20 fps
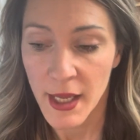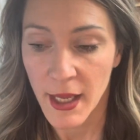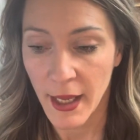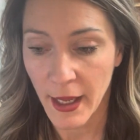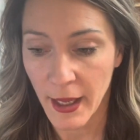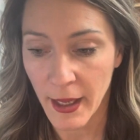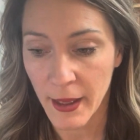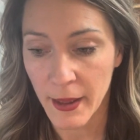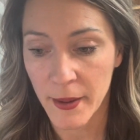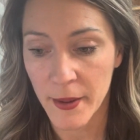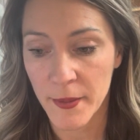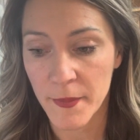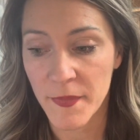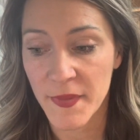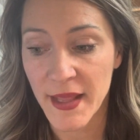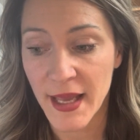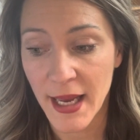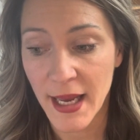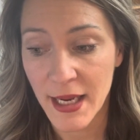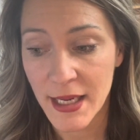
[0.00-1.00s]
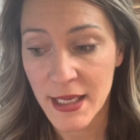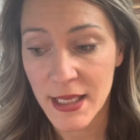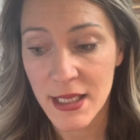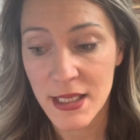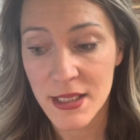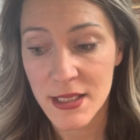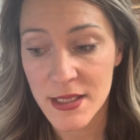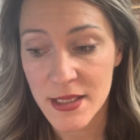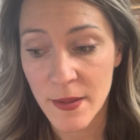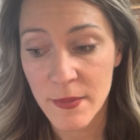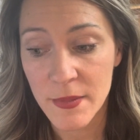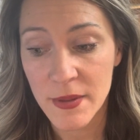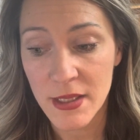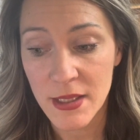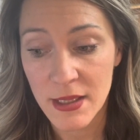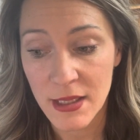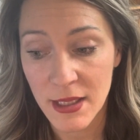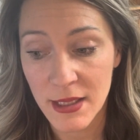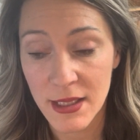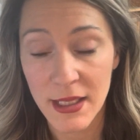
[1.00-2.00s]
That is
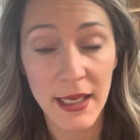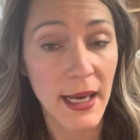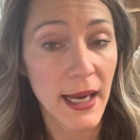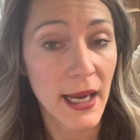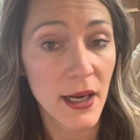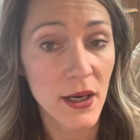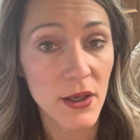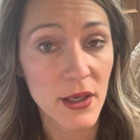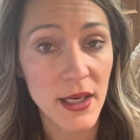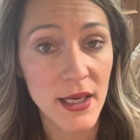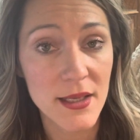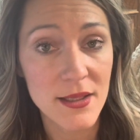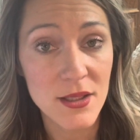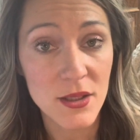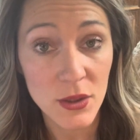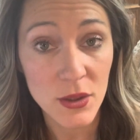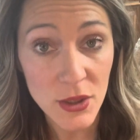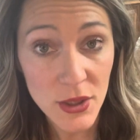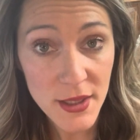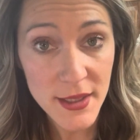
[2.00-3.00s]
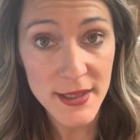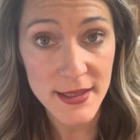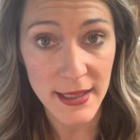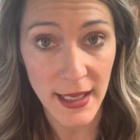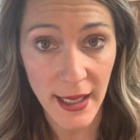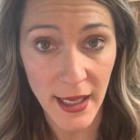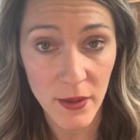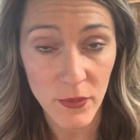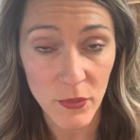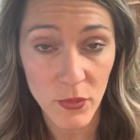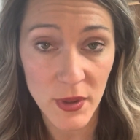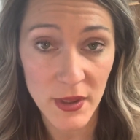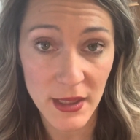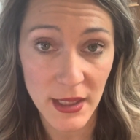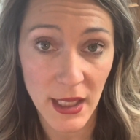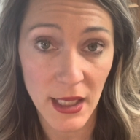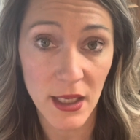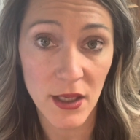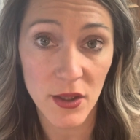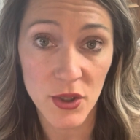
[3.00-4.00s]
something that the IRS looks at when
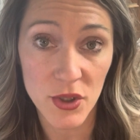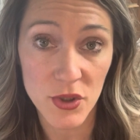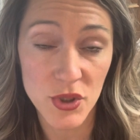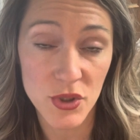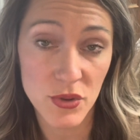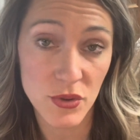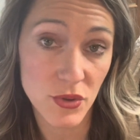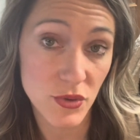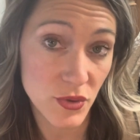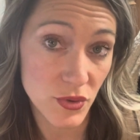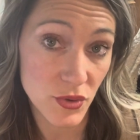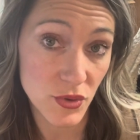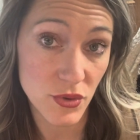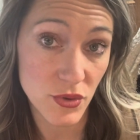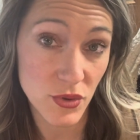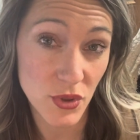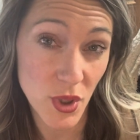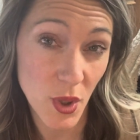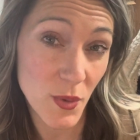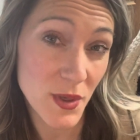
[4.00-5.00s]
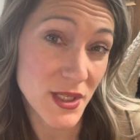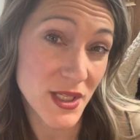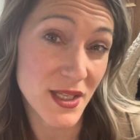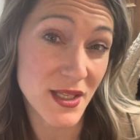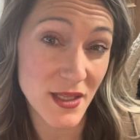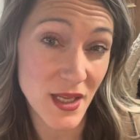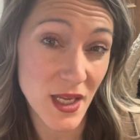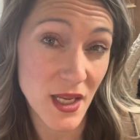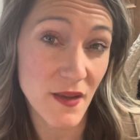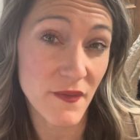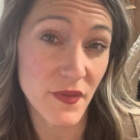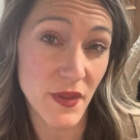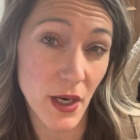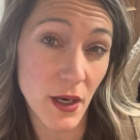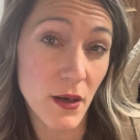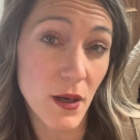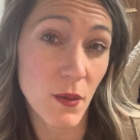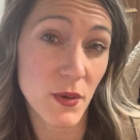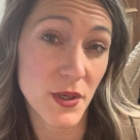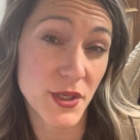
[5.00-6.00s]
they are going to see if they're
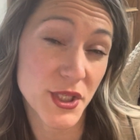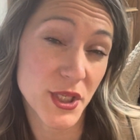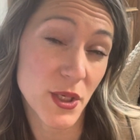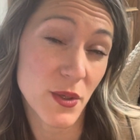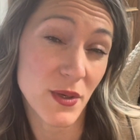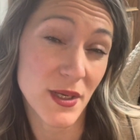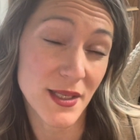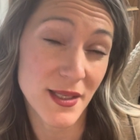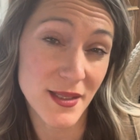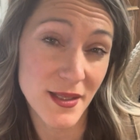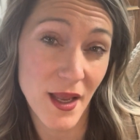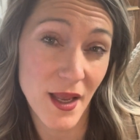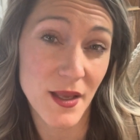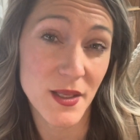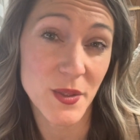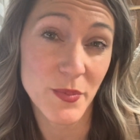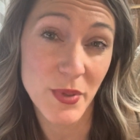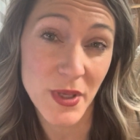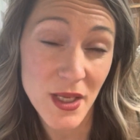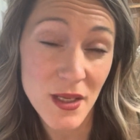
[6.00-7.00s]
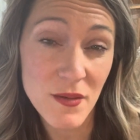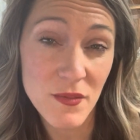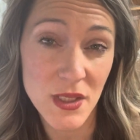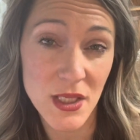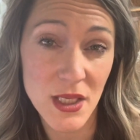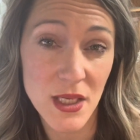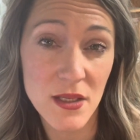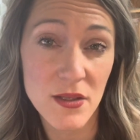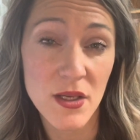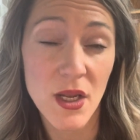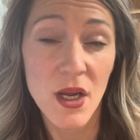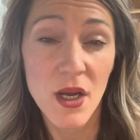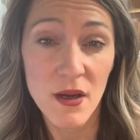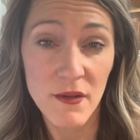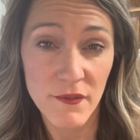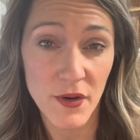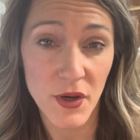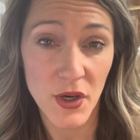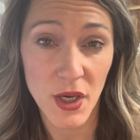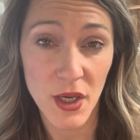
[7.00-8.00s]
going to assess penalties
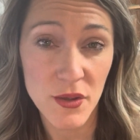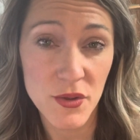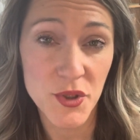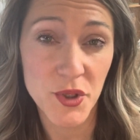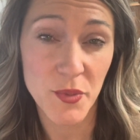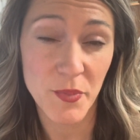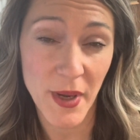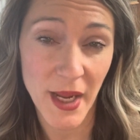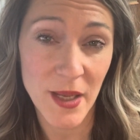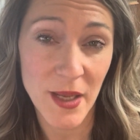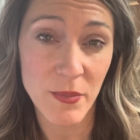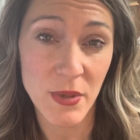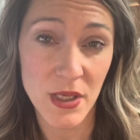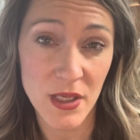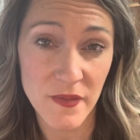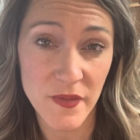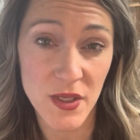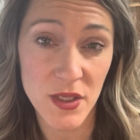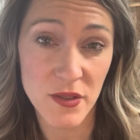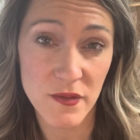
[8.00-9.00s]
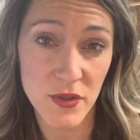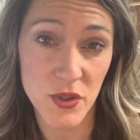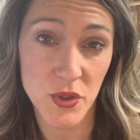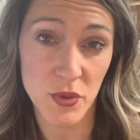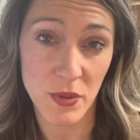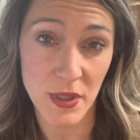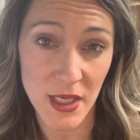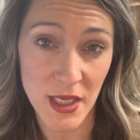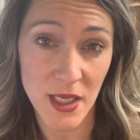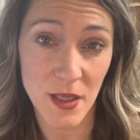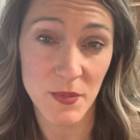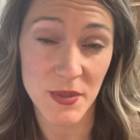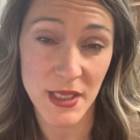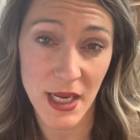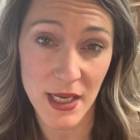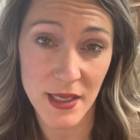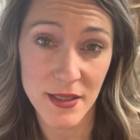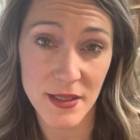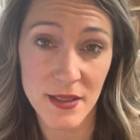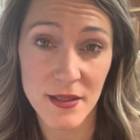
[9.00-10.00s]
for underpayment of individual income
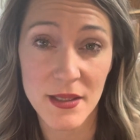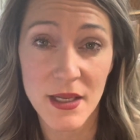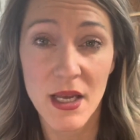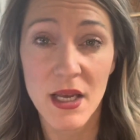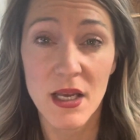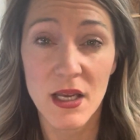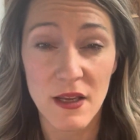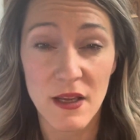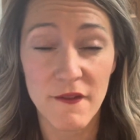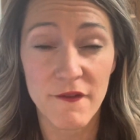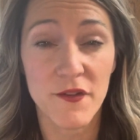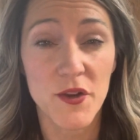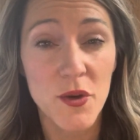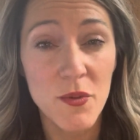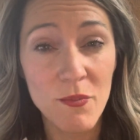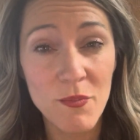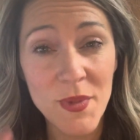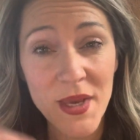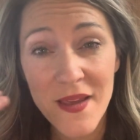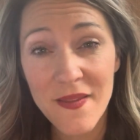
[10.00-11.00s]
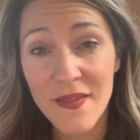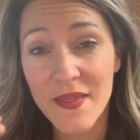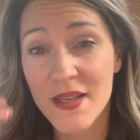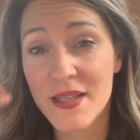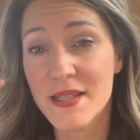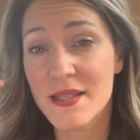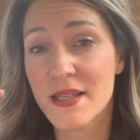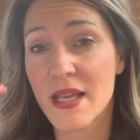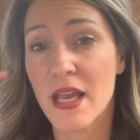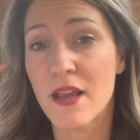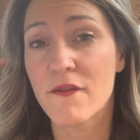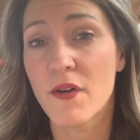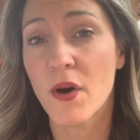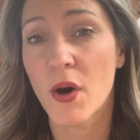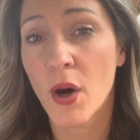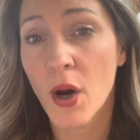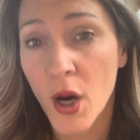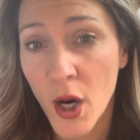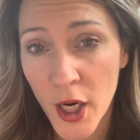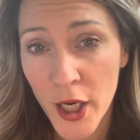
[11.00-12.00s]
taxes. If you meet the safe
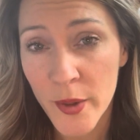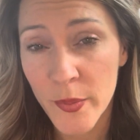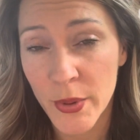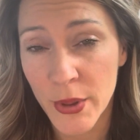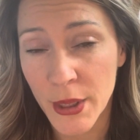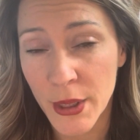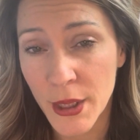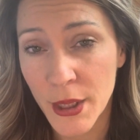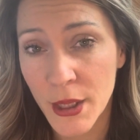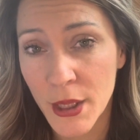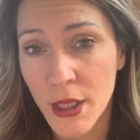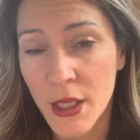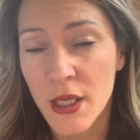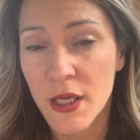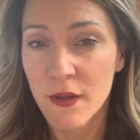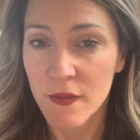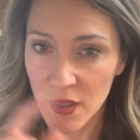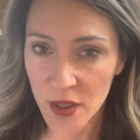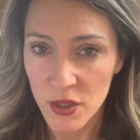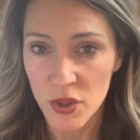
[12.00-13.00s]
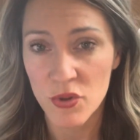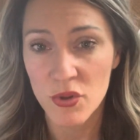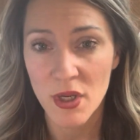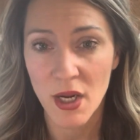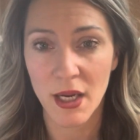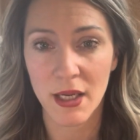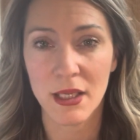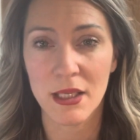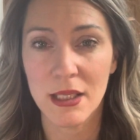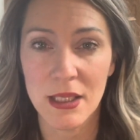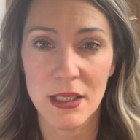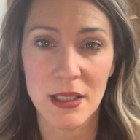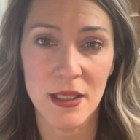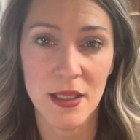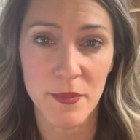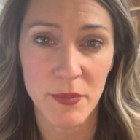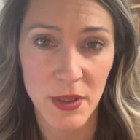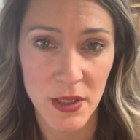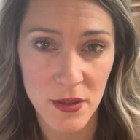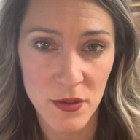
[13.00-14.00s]
harbor, then you're not going to get any
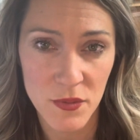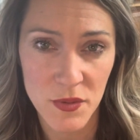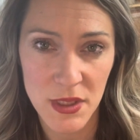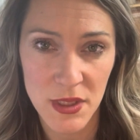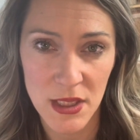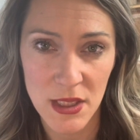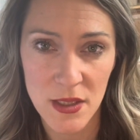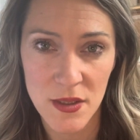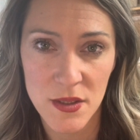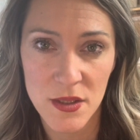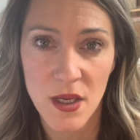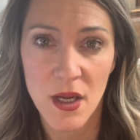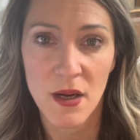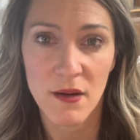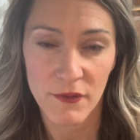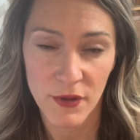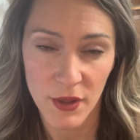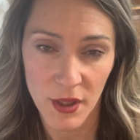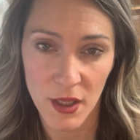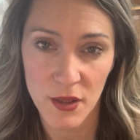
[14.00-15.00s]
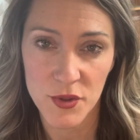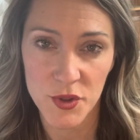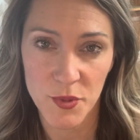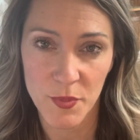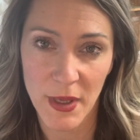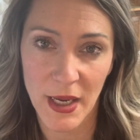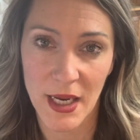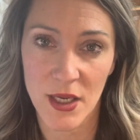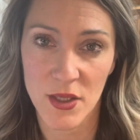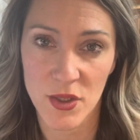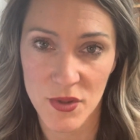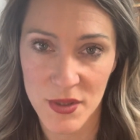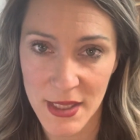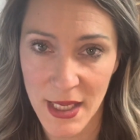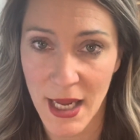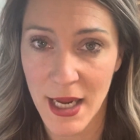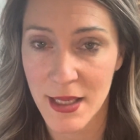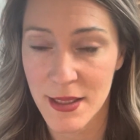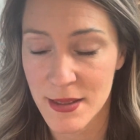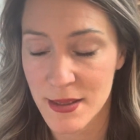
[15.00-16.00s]
penalties for underpaying your
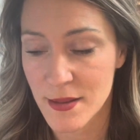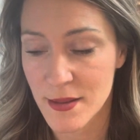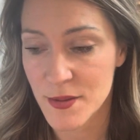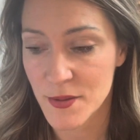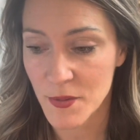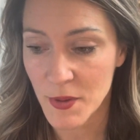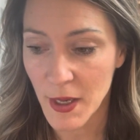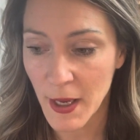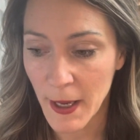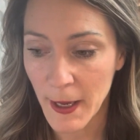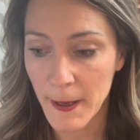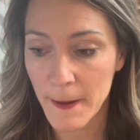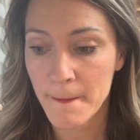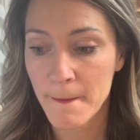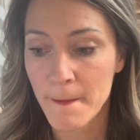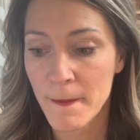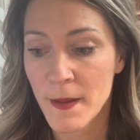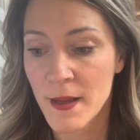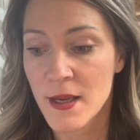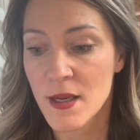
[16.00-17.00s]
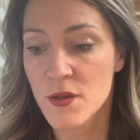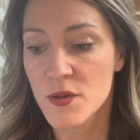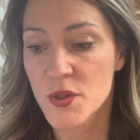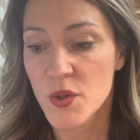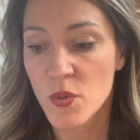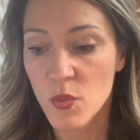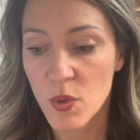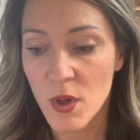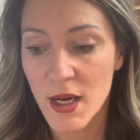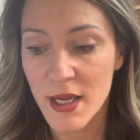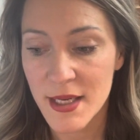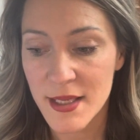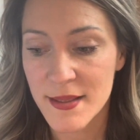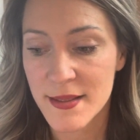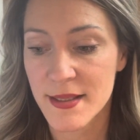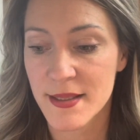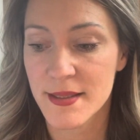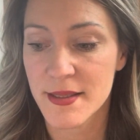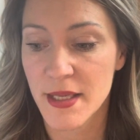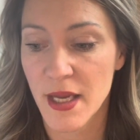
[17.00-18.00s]
taxes, okay? So what is
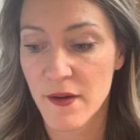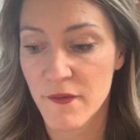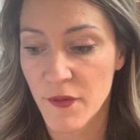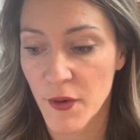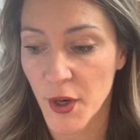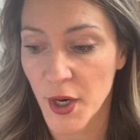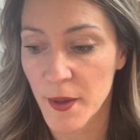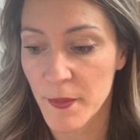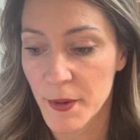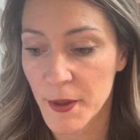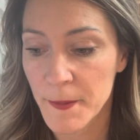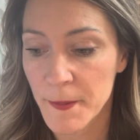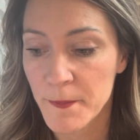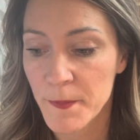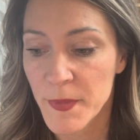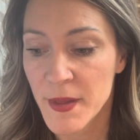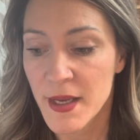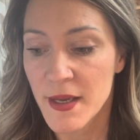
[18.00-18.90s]
the safe harbor?